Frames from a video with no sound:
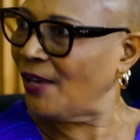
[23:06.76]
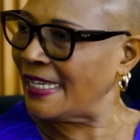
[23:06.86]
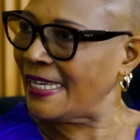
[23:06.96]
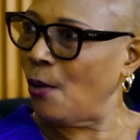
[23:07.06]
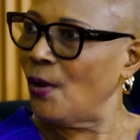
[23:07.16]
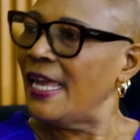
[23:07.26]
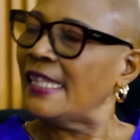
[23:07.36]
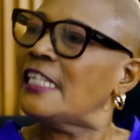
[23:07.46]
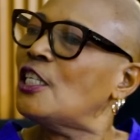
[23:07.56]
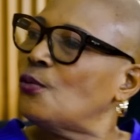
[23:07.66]
right now.
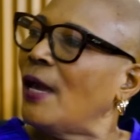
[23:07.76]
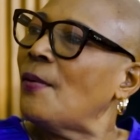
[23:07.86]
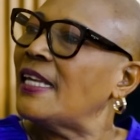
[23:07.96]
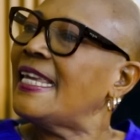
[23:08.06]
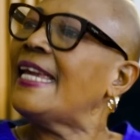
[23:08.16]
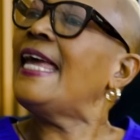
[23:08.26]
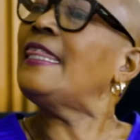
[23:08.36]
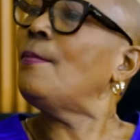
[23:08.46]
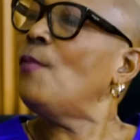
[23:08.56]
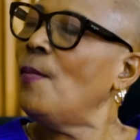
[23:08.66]
This is why we are saying
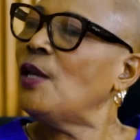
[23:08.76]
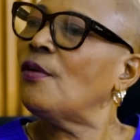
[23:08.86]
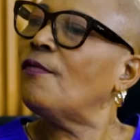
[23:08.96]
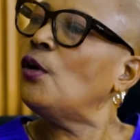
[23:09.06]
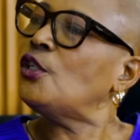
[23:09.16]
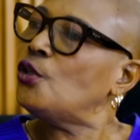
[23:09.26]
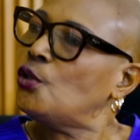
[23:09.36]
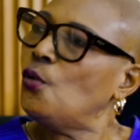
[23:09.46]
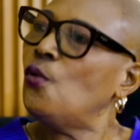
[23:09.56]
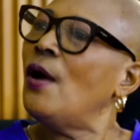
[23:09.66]
at the moment we've got
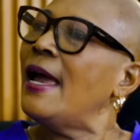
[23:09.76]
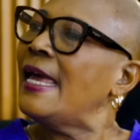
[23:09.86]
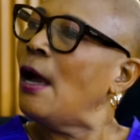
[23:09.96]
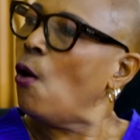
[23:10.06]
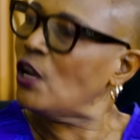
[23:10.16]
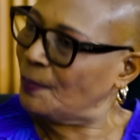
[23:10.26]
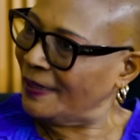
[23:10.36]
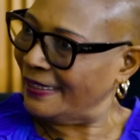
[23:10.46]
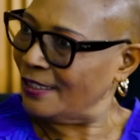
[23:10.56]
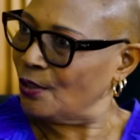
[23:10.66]
2
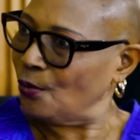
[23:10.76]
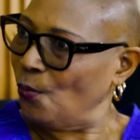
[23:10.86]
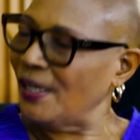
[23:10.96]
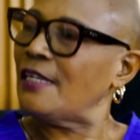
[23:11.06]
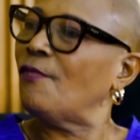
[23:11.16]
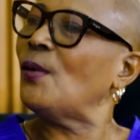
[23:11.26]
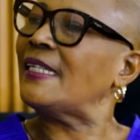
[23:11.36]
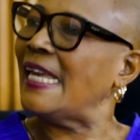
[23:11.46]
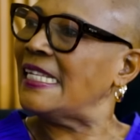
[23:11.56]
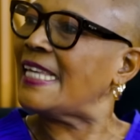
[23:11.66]
hospitals which have
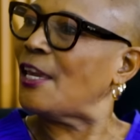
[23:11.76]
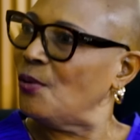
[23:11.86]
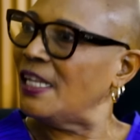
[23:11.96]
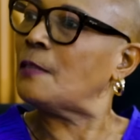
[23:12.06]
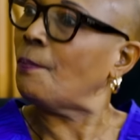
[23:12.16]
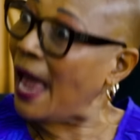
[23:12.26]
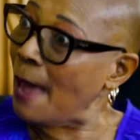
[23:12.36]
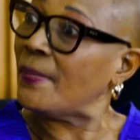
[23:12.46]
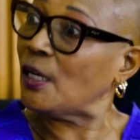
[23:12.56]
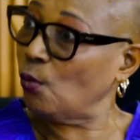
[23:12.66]
got cancer units,
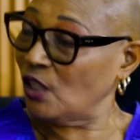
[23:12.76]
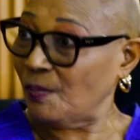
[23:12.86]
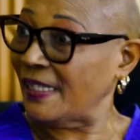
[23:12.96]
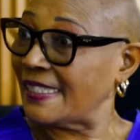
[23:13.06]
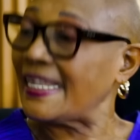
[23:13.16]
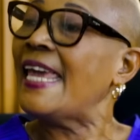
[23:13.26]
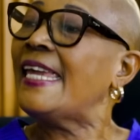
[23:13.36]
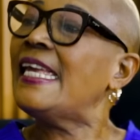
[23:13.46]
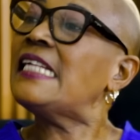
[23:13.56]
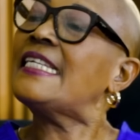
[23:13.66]
public hospitals.
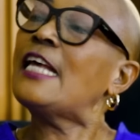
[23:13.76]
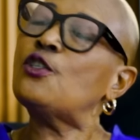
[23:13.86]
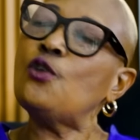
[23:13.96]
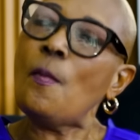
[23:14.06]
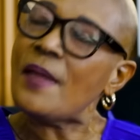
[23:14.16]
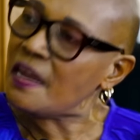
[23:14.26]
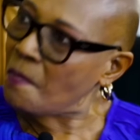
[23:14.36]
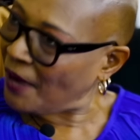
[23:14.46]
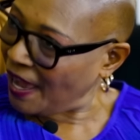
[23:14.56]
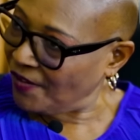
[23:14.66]
Yes, there are so many
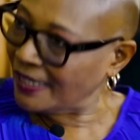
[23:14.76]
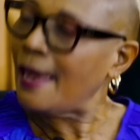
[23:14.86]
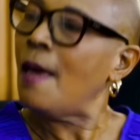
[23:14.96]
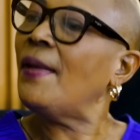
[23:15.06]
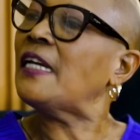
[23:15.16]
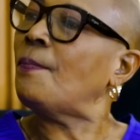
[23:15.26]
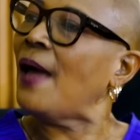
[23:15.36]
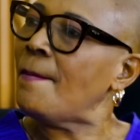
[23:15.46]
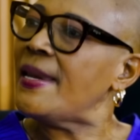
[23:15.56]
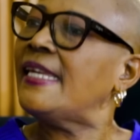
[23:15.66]
private, but
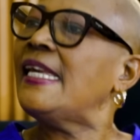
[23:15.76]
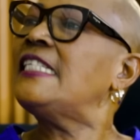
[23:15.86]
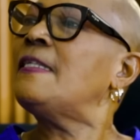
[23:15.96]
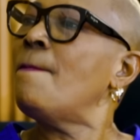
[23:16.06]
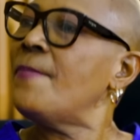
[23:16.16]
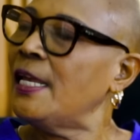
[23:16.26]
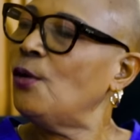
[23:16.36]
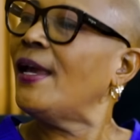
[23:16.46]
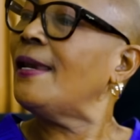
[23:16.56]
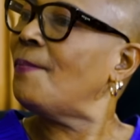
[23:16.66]
public is
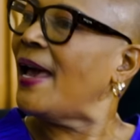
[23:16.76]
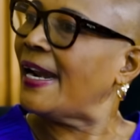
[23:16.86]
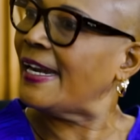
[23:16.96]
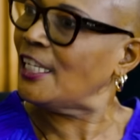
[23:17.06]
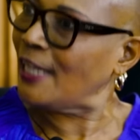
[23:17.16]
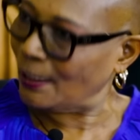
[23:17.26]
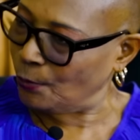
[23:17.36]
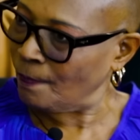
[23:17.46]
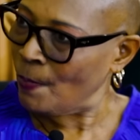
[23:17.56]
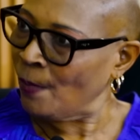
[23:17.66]
Mpilo and
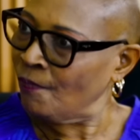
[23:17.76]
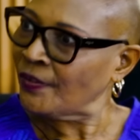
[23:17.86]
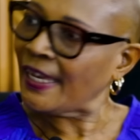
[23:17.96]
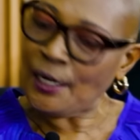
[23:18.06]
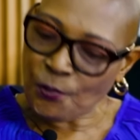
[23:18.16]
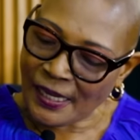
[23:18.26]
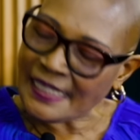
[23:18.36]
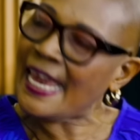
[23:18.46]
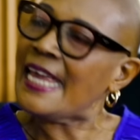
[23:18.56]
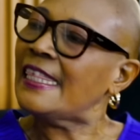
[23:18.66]
Pararenyato. And we're
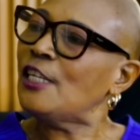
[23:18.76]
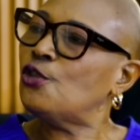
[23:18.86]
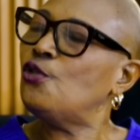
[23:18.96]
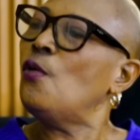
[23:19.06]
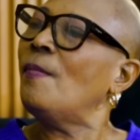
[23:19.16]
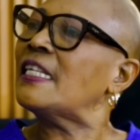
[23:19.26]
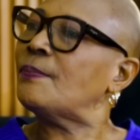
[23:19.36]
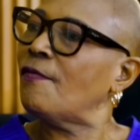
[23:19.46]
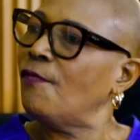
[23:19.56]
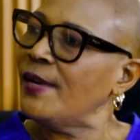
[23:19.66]
saying these 2
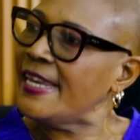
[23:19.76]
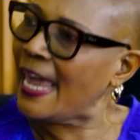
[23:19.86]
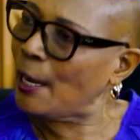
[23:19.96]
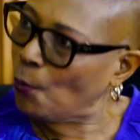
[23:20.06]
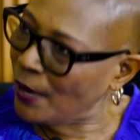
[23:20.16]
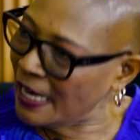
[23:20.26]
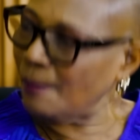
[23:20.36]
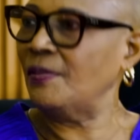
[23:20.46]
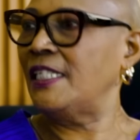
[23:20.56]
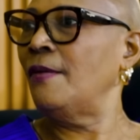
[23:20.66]
must be fully
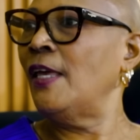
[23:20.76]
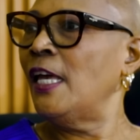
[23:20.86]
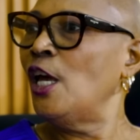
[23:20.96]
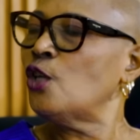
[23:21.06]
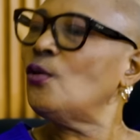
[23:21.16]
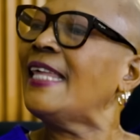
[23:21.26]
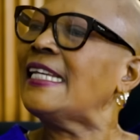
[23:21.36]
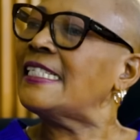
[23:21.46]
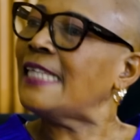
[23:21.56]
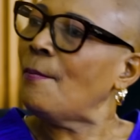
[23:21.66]
equipped so that